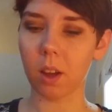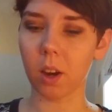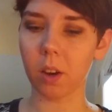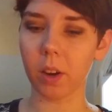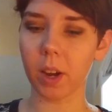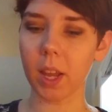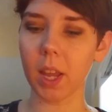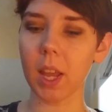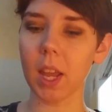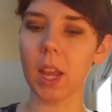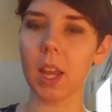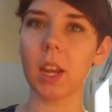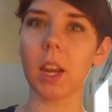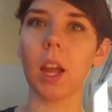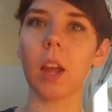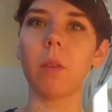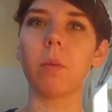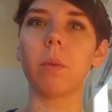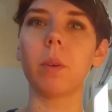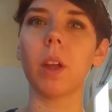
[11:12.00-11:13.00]
Alright, and
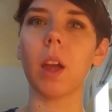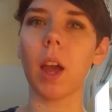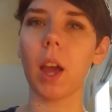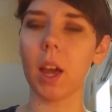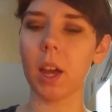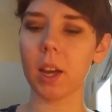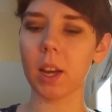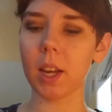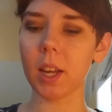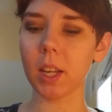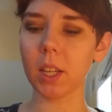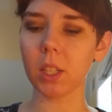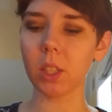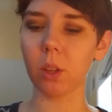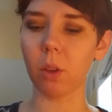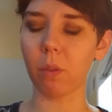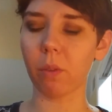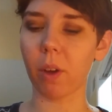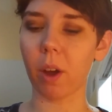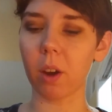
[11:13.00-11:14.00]
I
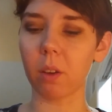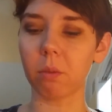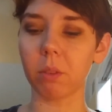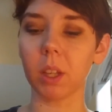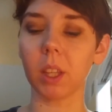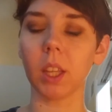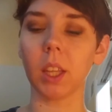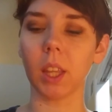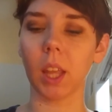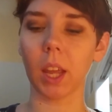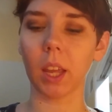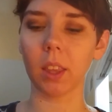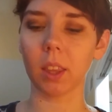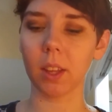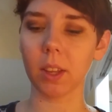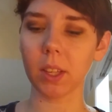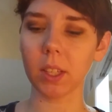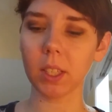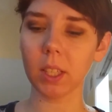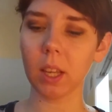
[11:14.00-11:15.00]
so far really like
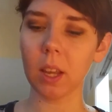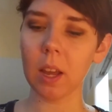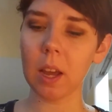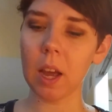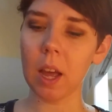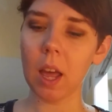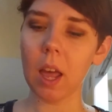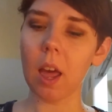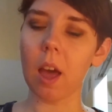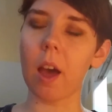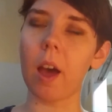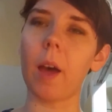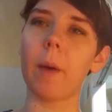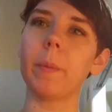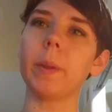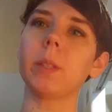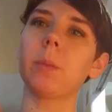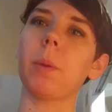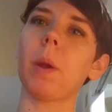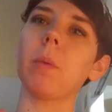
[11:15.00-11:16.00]
this.
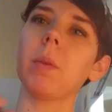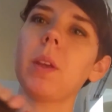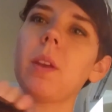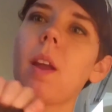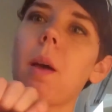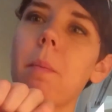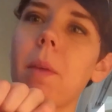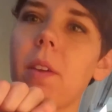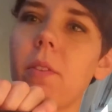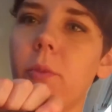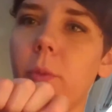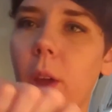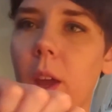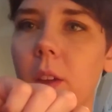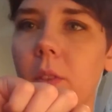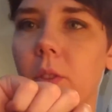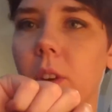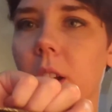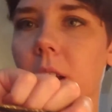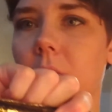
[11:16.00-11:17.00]
It's probably not my
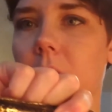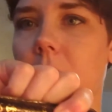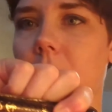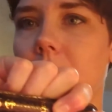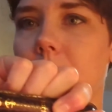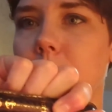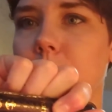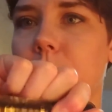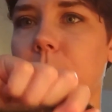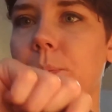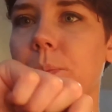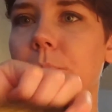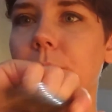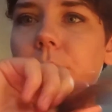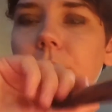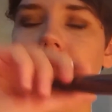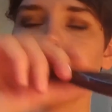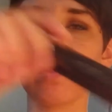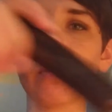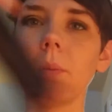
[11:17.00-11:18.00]
favorite yet,
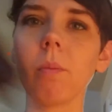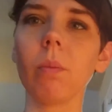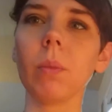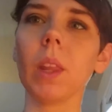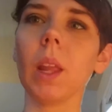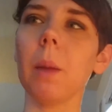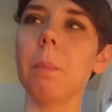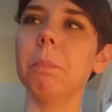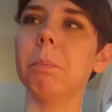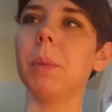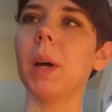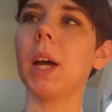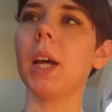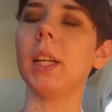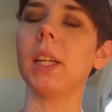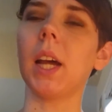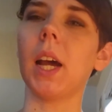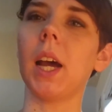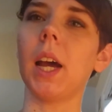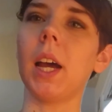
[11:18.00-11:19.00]

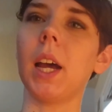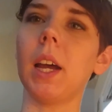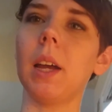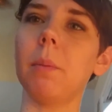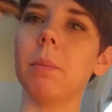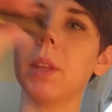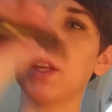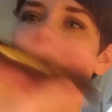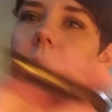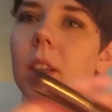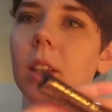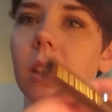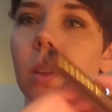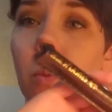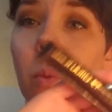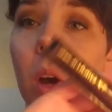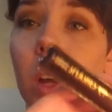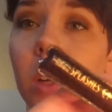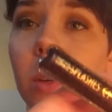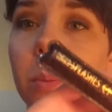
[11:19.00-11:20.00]
but I'm liking the
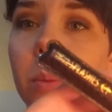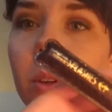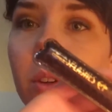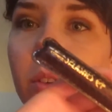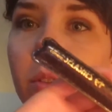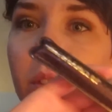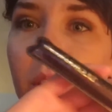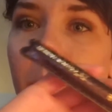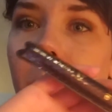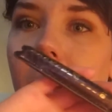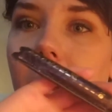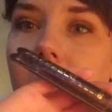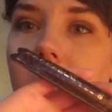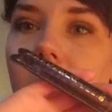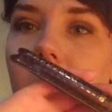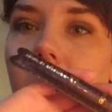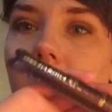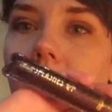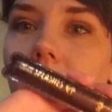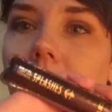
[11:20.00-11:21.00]
waterproof
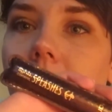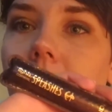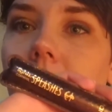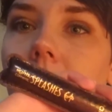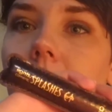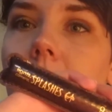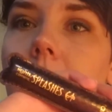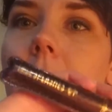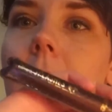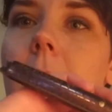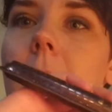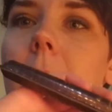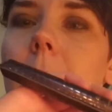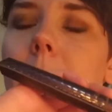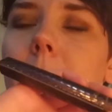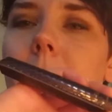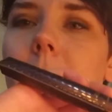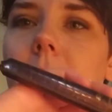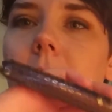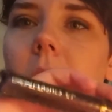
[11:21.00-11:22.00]
capacity of it
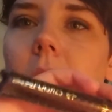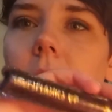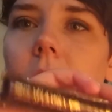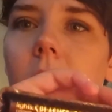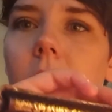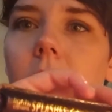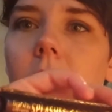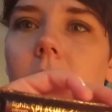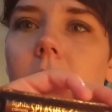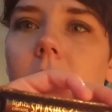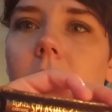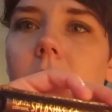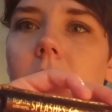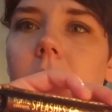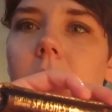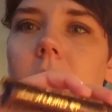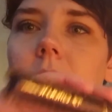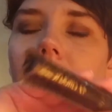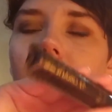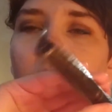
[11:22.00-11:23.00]

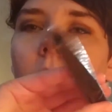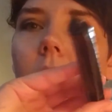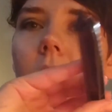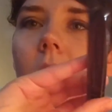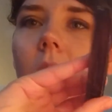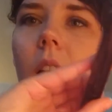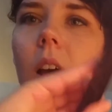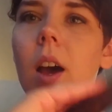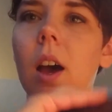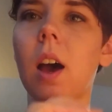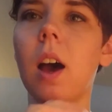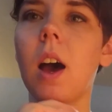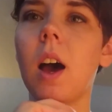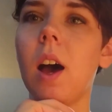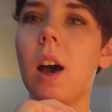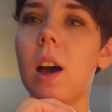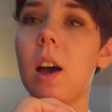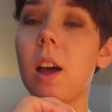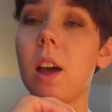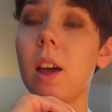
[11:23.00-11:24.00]
because
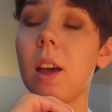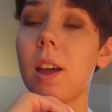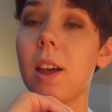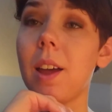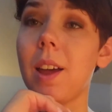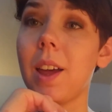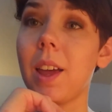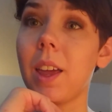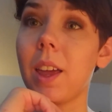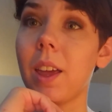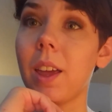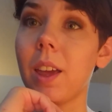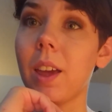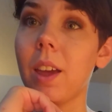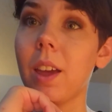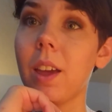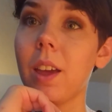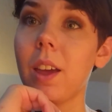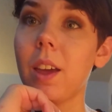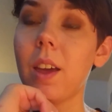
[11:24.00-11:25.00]
I
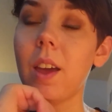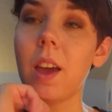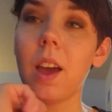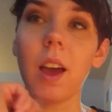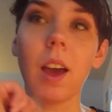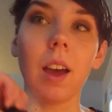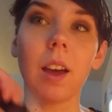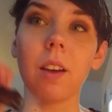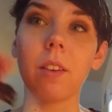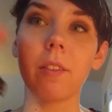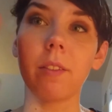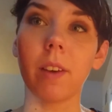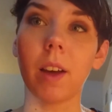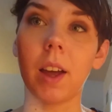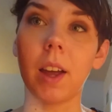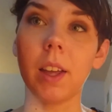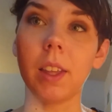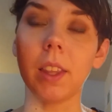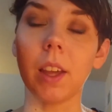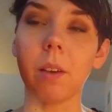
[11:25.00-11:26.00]

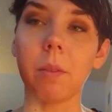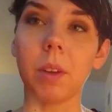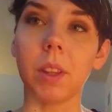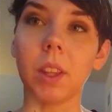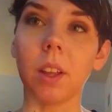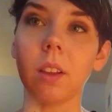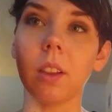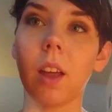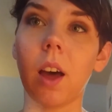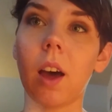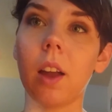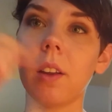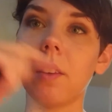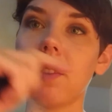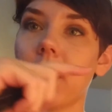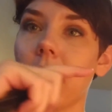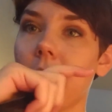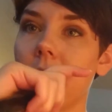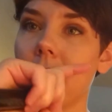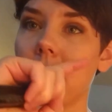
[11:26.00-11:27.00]
find that with a lot
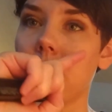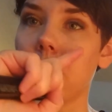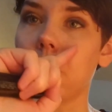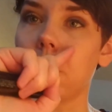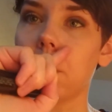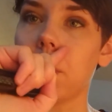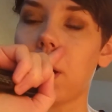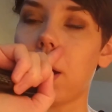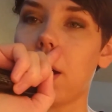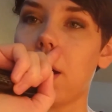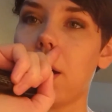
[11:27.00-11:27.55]
of other